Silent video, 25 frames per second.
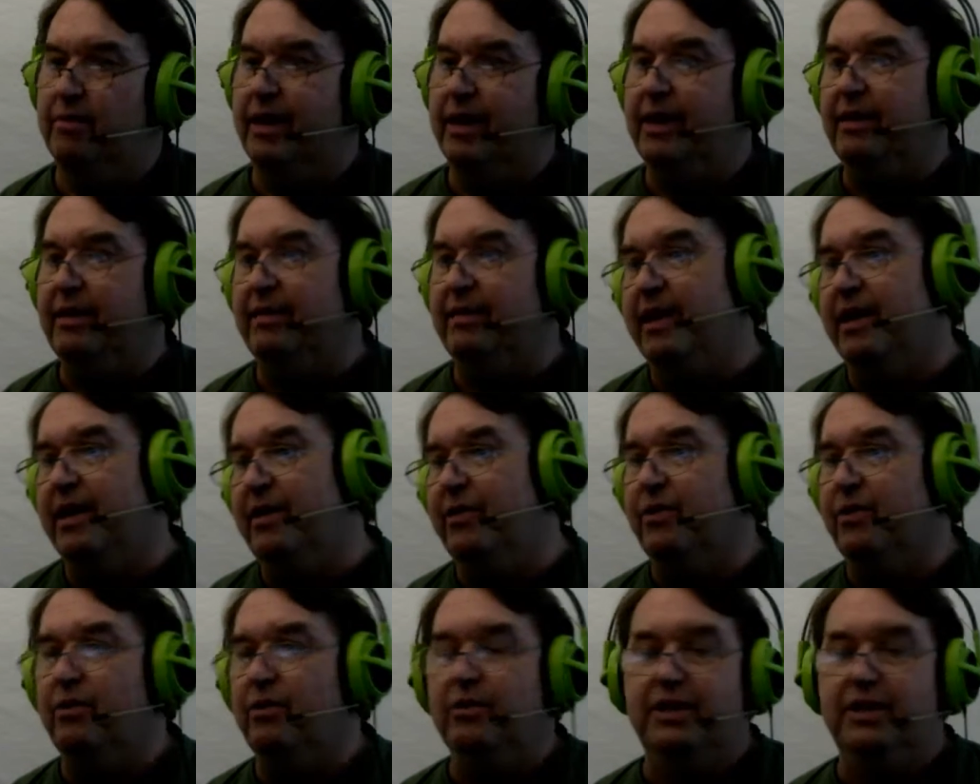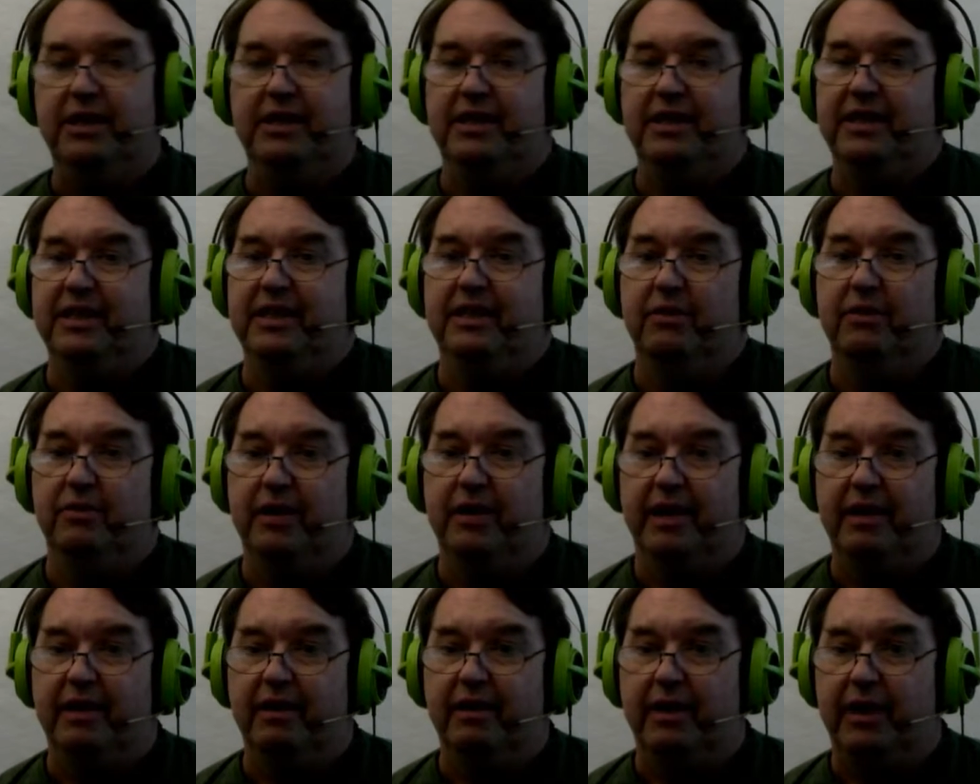Well, he thought he did the
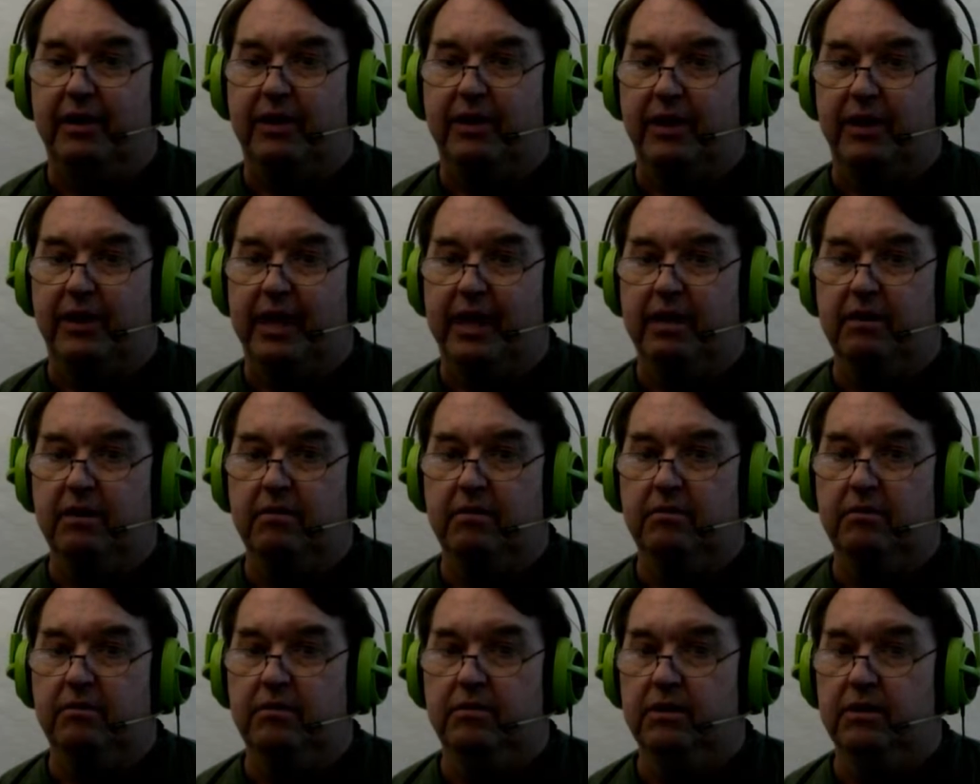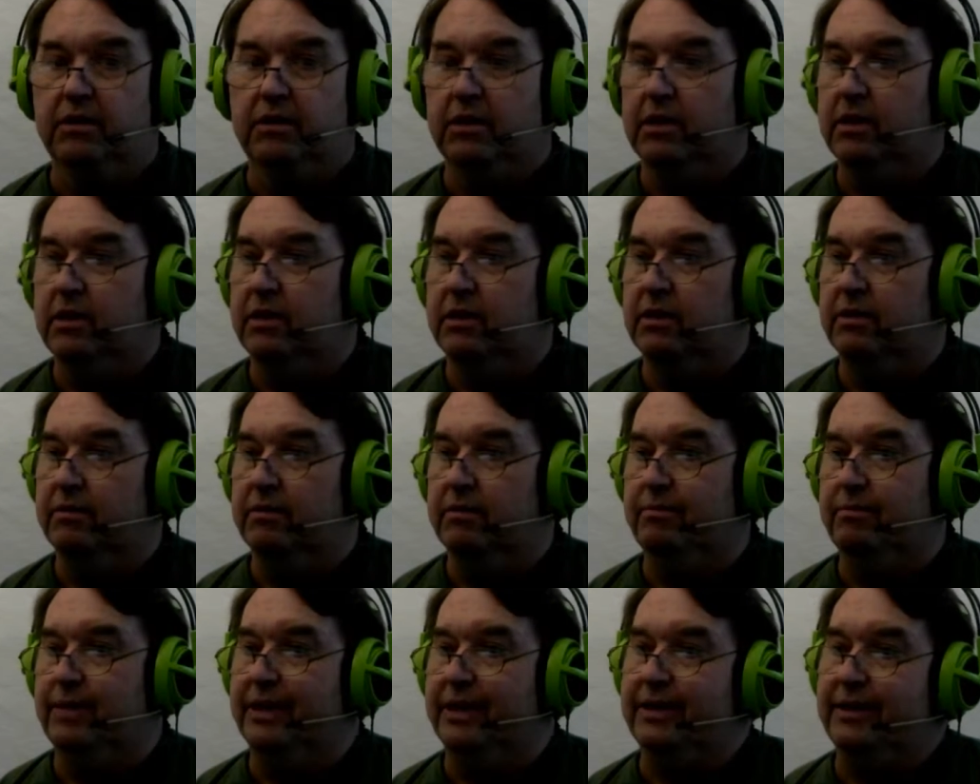right thing,
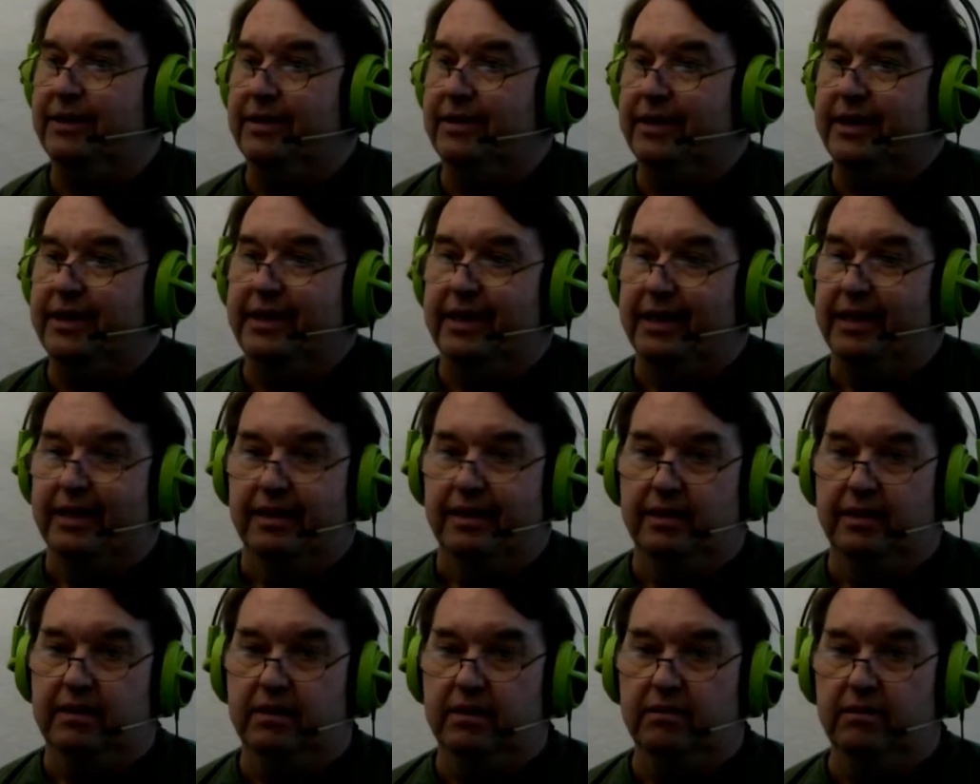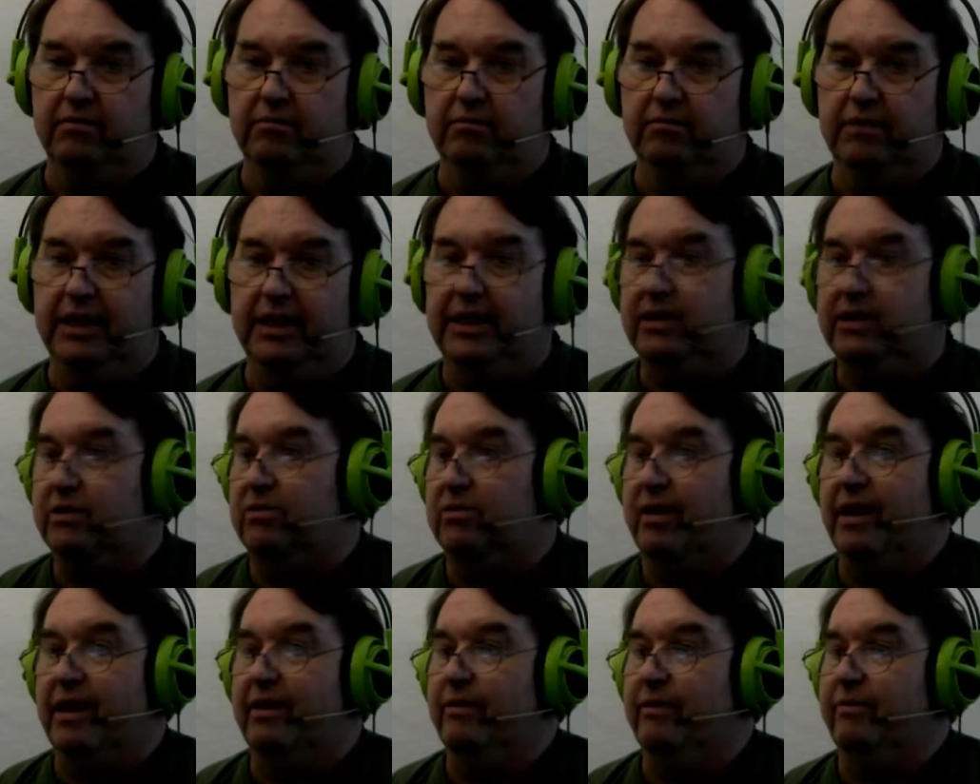but he didn't.
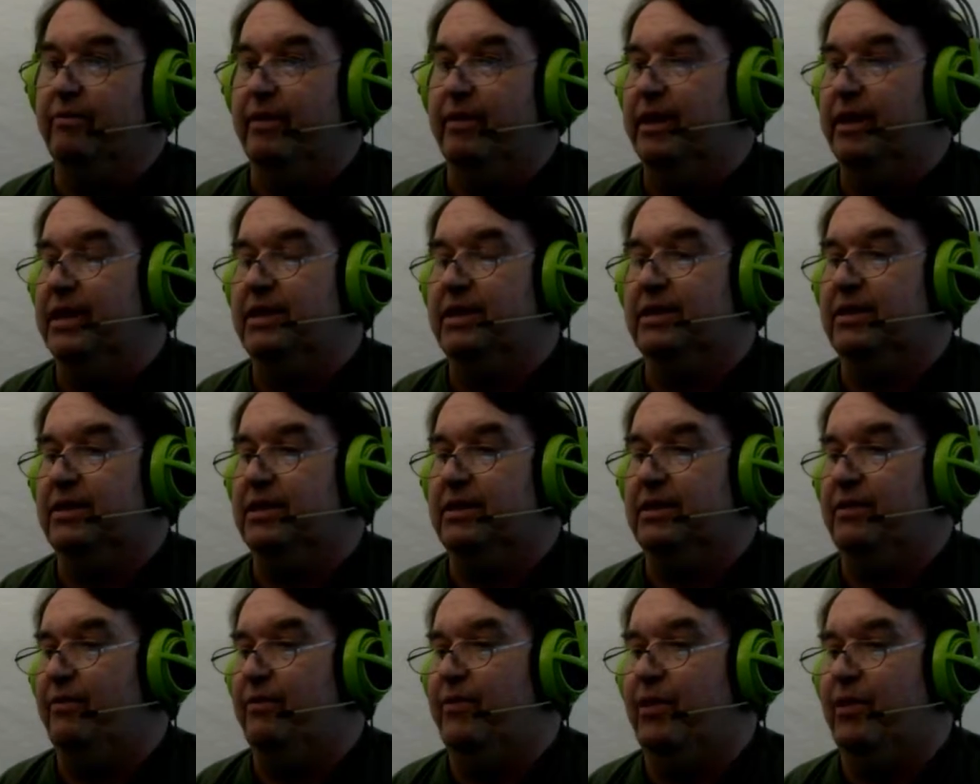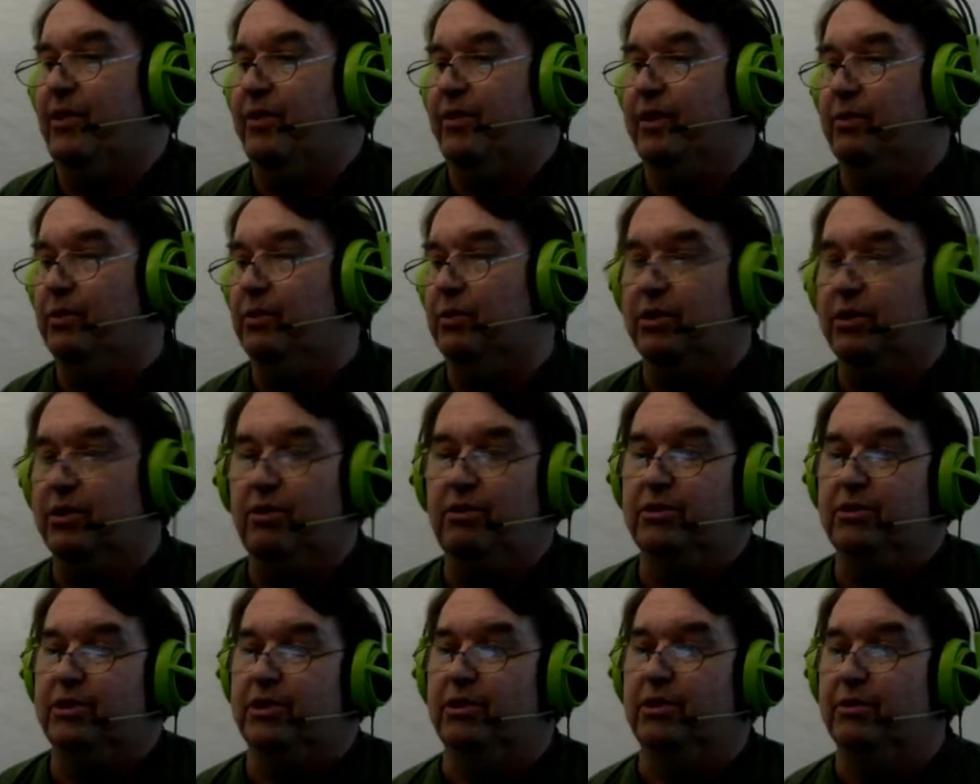His father was
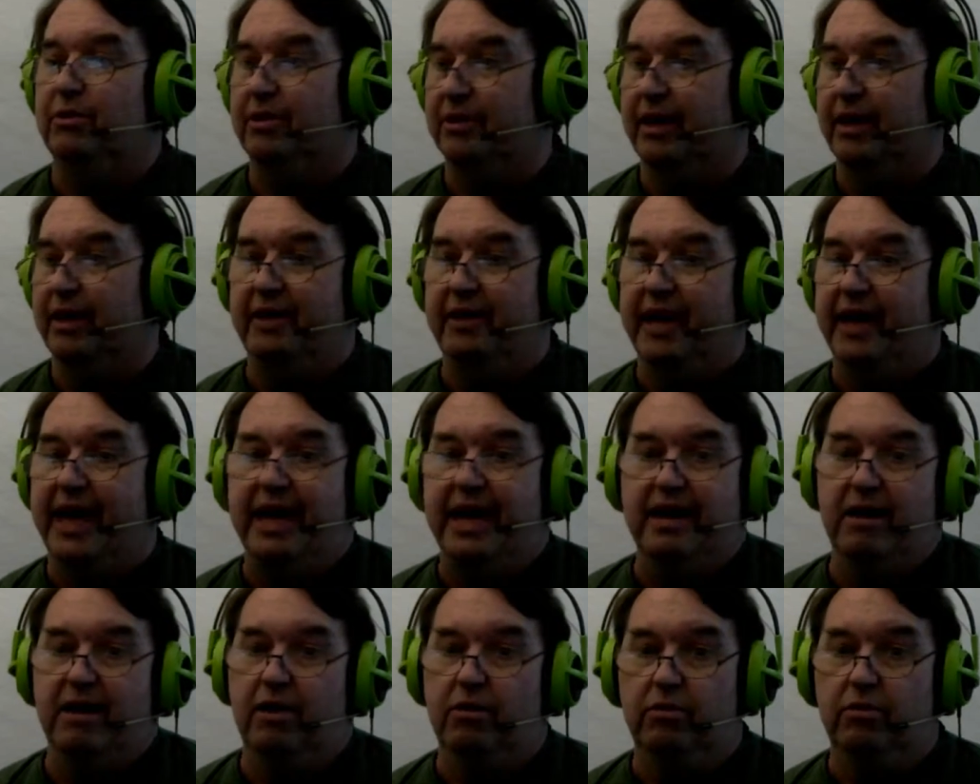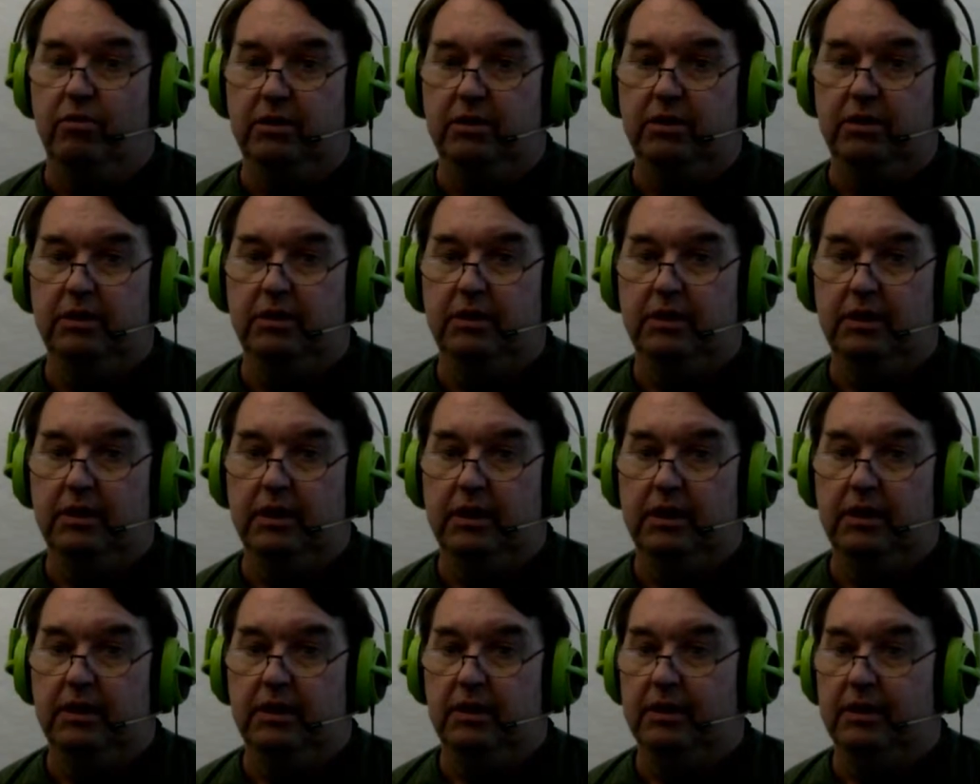also an a-hole,
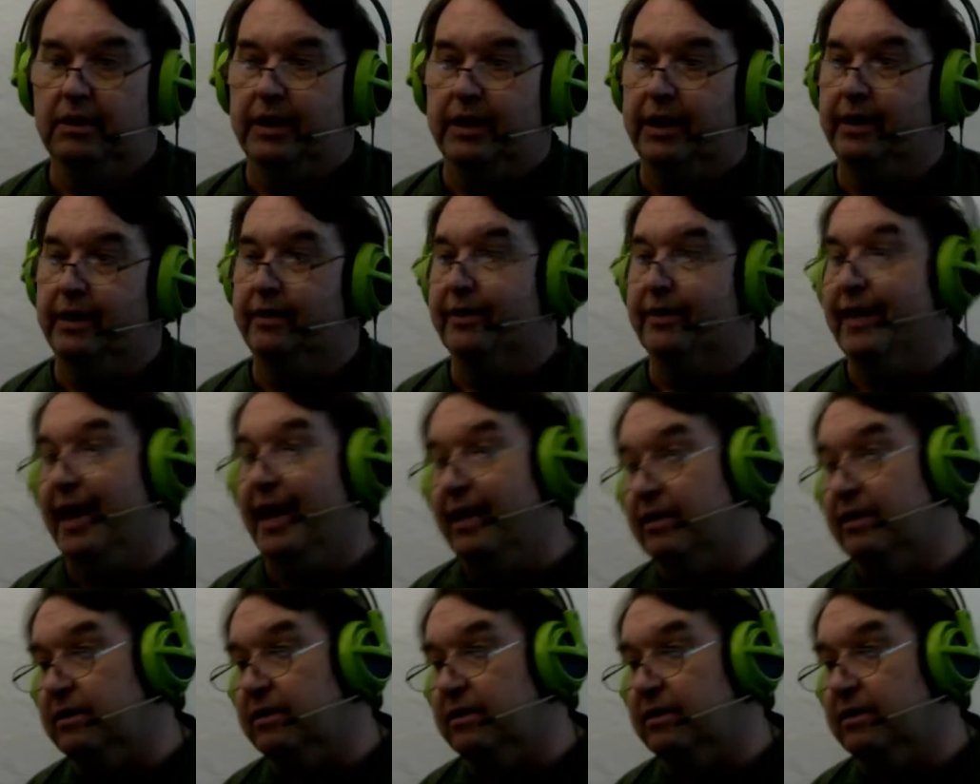and